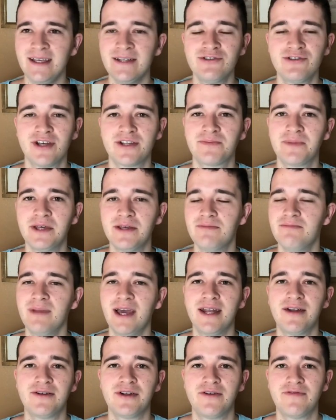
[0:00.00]
trust me,
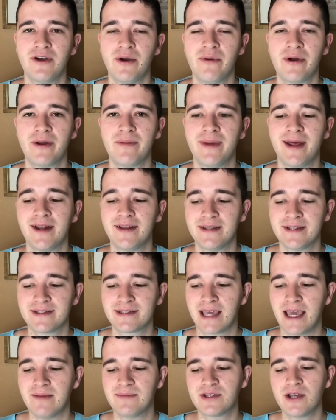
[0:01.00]
I don't know if I want to bet on this
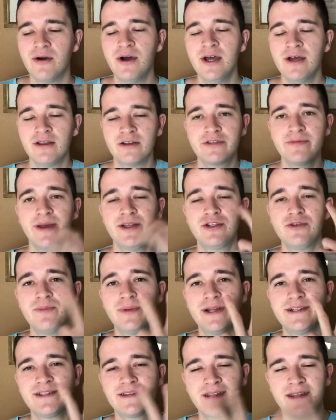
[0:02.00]
game. So those are my two
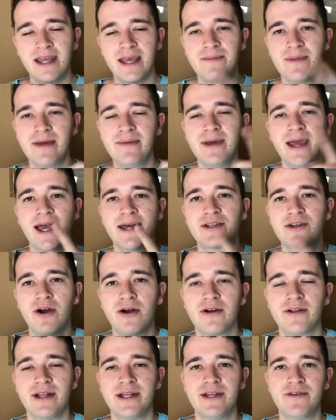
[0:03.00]
plays of the day. Maybe add
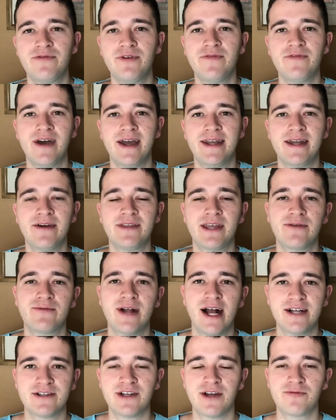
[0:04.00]
Garland if we find out that
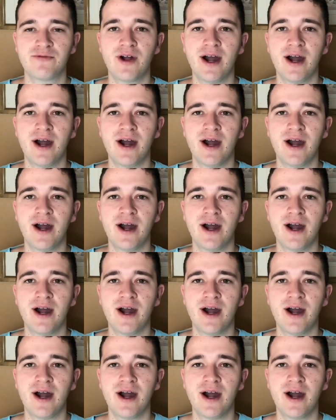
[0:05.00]
Rajon